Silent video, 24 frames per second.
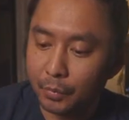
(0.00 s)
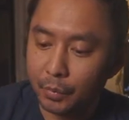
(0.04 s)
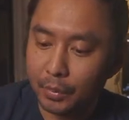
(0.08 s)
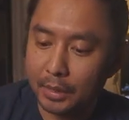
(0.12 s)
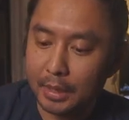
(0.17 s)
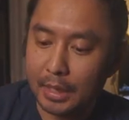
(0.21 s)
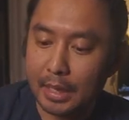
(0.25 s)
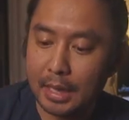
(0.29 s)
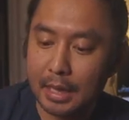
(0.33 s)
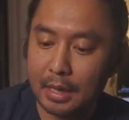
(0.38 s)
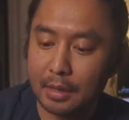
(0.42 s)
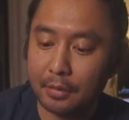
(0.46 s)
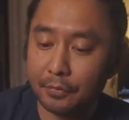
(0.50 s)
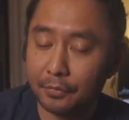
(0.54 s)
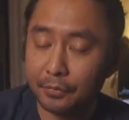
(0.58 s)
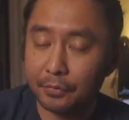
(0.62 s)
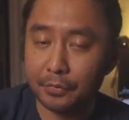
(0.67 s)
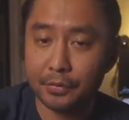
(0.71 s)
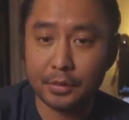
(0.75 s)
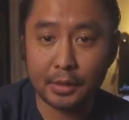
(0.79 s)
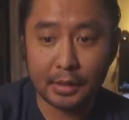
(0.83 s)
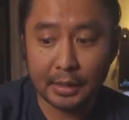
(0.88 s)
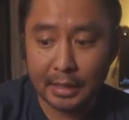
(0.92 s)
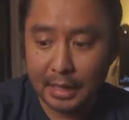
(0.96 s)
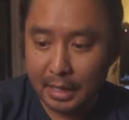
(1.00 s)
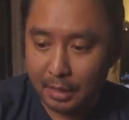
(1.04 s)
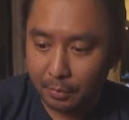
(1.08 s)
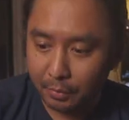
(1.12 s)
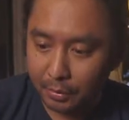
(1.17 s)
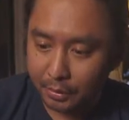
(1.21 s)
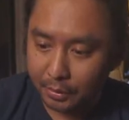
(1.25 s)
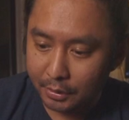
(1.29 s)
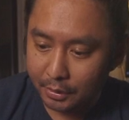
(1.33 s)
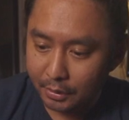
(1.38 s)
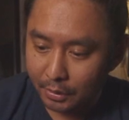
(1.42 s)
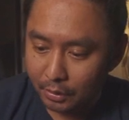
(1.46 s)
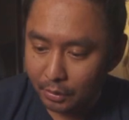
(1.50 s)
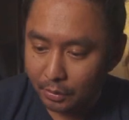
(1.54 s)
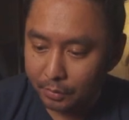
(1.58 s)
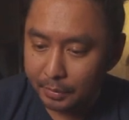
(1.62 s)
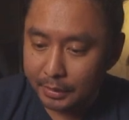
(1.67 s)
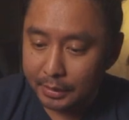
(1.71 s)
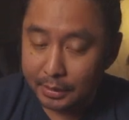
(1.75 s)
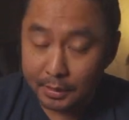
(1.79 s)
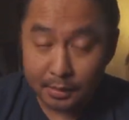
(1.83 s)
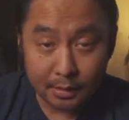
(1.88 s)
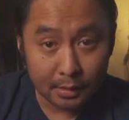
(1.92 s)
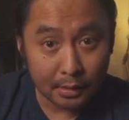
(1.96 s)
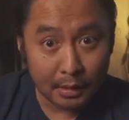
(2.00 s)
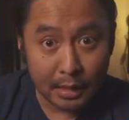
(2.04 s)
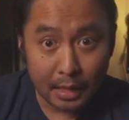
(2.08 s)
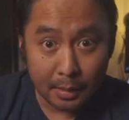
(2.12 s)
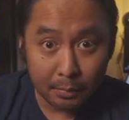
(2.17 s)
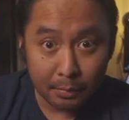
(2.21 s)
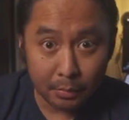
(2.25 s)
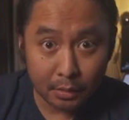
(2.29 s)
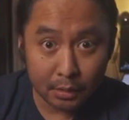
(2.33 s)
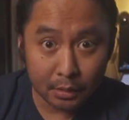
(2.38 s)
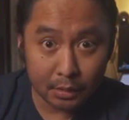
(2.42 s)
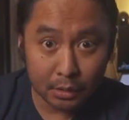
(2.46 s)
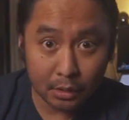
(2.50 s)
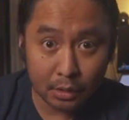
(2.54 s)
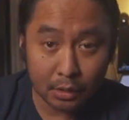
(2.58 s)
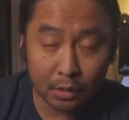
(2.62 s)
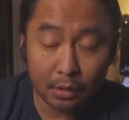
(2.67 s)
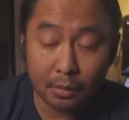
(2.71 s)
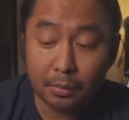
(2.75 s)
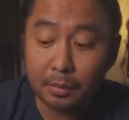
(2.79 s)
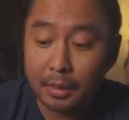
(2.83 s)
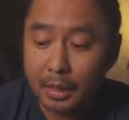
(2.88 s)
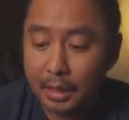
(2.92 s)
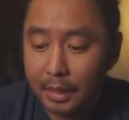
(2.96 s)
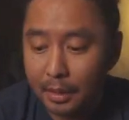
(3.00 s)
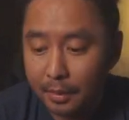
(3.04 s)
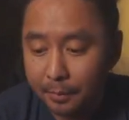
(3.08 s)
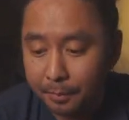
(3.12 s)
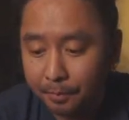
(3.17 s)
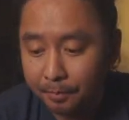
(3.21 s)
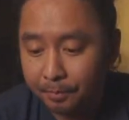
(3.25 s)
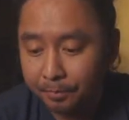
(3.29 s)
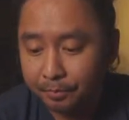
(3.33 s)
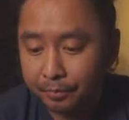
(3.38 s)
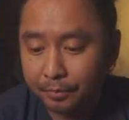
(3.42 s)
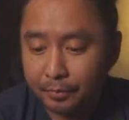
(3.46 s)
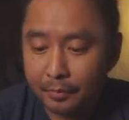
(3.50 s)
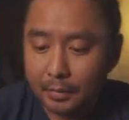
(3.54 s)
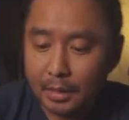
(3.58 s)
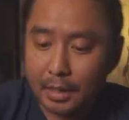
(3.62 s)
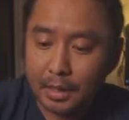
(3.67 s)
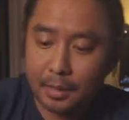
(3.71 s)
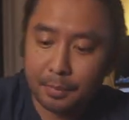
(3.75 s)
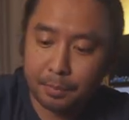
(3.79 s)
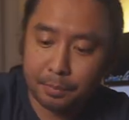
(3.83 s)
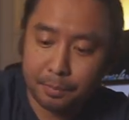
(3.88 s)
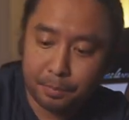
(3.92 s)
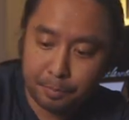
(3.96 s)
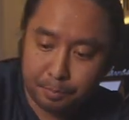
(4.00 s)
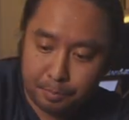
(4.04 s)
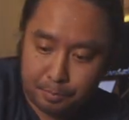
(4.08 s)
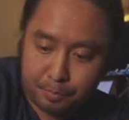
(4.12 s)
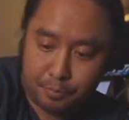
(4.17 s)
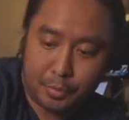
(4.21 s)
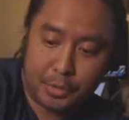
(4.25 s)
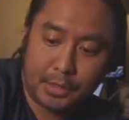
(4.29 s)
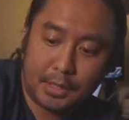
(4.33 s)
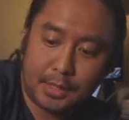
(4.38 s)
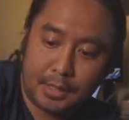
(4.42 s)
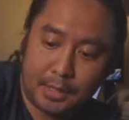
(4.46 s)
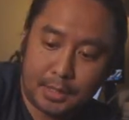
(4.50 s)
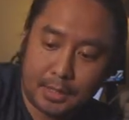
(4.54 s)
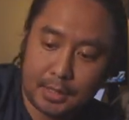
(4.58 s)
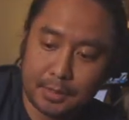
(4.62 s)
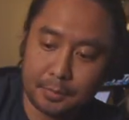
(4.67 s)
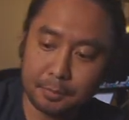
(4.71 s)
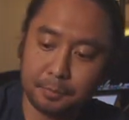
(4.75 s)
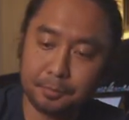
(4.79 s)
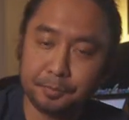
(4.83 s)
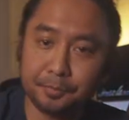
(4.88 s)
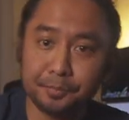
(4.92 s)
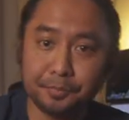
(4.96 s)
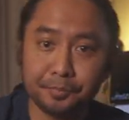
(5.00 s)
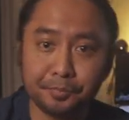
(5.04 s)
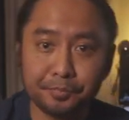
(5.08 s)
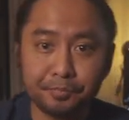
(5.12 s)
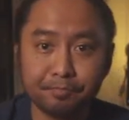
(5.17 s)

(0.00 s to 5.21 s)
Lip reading: we have the camera cube, and in the camera cube, I'm bringing in,